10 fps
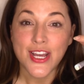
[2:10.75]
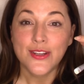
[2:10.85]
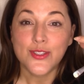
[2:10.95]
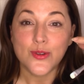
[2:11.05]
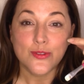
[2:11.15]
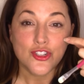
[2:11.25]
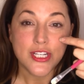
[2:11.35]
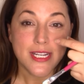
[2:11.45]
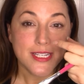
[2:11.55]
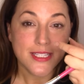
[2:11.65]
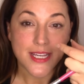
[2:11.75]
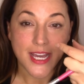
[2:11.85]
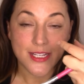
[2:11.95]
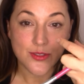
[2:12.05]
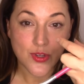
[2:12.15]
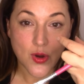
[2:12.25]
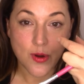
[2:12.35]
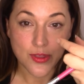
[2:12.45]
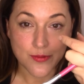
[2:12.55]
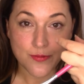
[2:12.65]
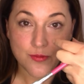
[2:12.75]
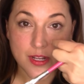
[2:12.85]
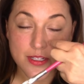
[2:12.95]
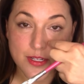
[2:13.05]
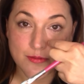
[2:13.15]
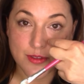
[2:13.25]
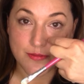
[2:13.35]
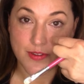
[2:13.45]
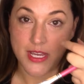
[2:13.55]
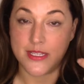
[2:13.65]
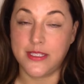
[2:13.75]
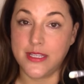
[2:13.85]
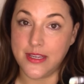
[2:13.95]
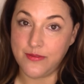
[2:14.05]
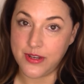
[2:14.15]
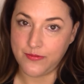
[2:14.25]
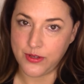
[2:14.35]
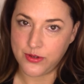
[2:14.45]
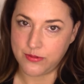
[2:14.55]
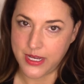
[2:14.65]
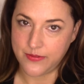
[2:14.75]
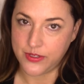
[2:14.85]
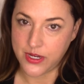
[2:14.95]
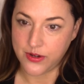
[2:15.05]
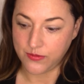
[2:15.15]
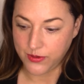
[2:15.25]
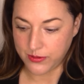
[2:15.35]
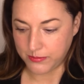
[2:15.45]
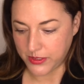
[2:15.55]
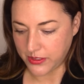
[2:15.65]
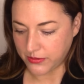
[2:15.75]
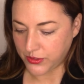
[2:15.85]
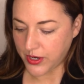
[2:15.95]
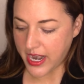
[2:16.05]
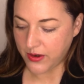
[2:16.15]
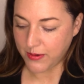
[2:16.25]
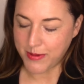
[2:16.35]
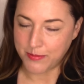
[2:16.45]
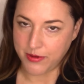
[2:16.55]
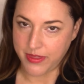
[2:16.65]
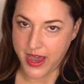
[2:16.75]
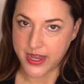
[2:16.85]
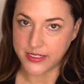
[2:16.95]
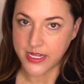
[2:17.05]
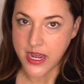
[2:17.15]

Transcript: So cheek designs go on the front of the face, even if you don't have a ton of room. So try to remember that.